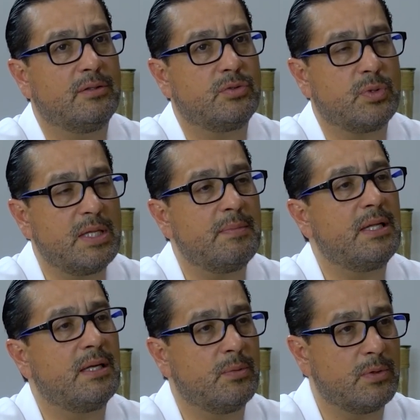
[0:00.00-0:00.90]

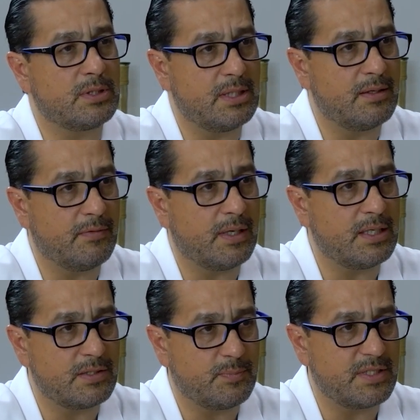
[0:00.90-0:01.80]
treatment that works in a
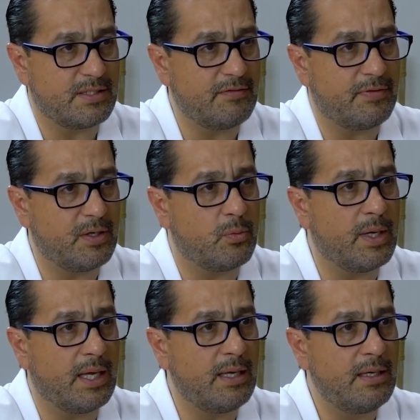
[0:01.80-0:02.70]
very specific
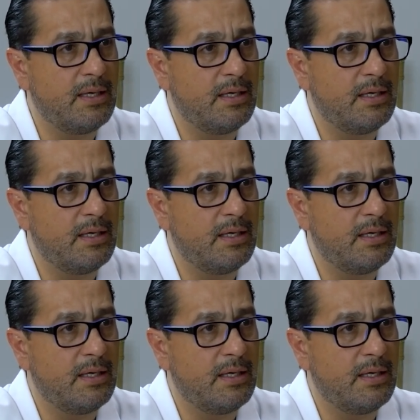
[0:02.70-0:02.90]
way.